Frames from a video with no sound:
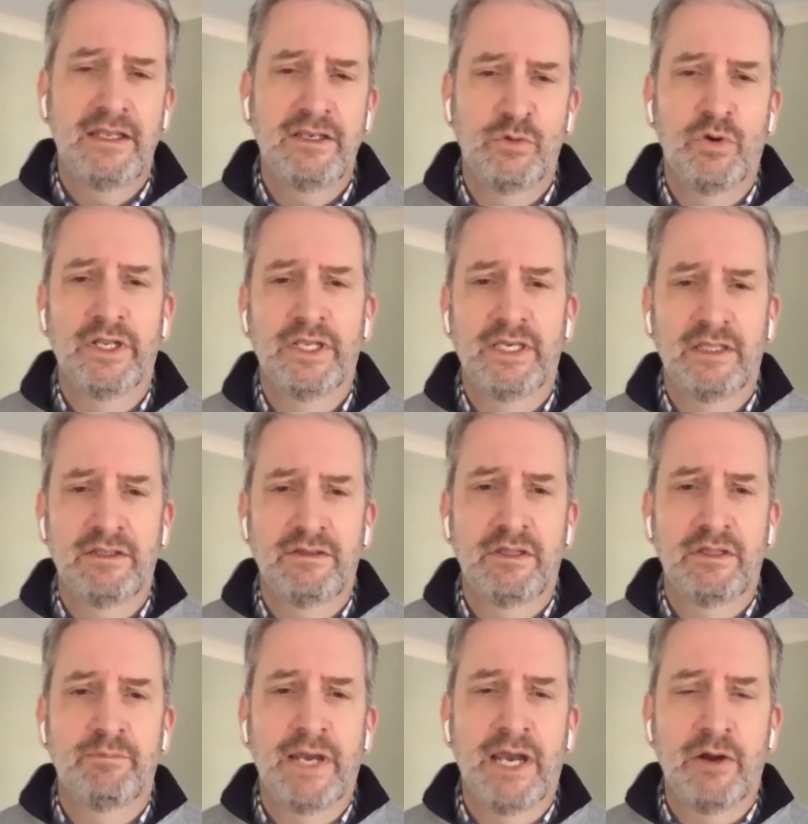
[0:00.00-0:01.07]
you want to get to
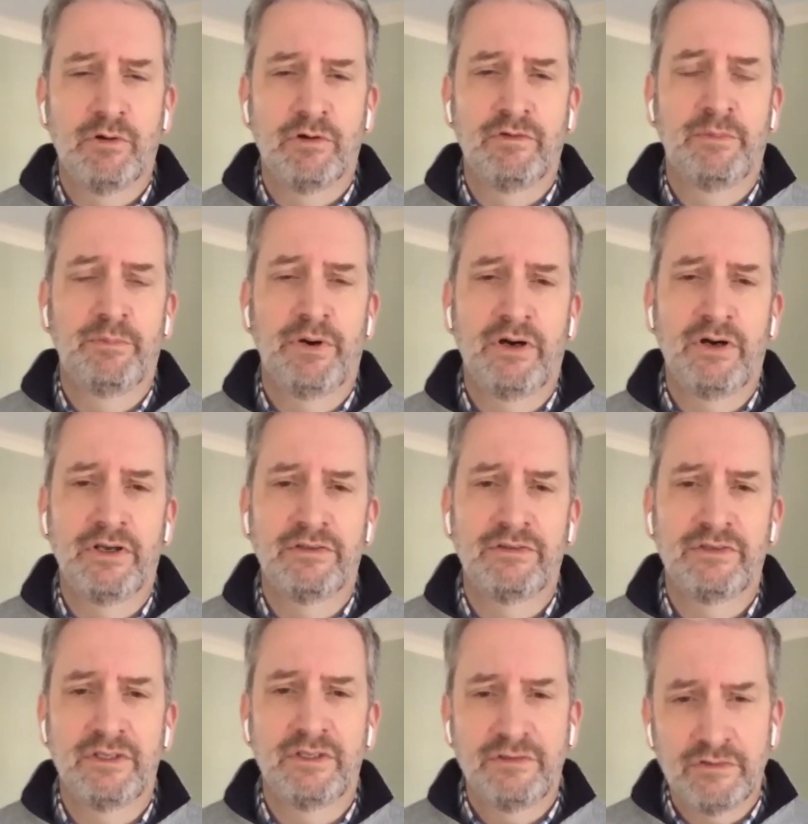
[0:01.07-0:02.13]
the power of the
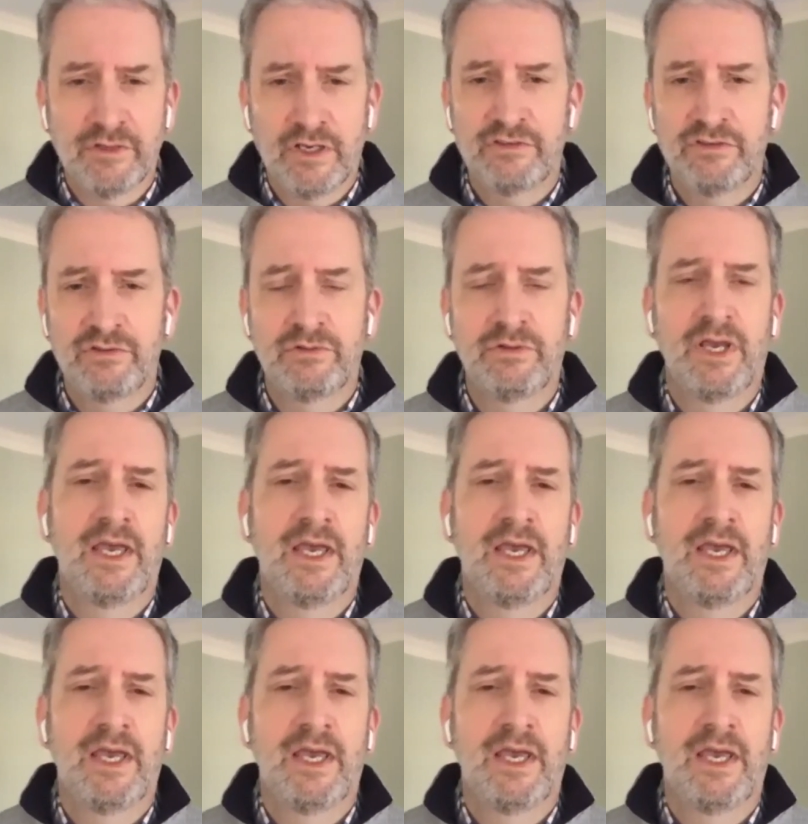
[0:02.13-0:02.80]
pause. And this is also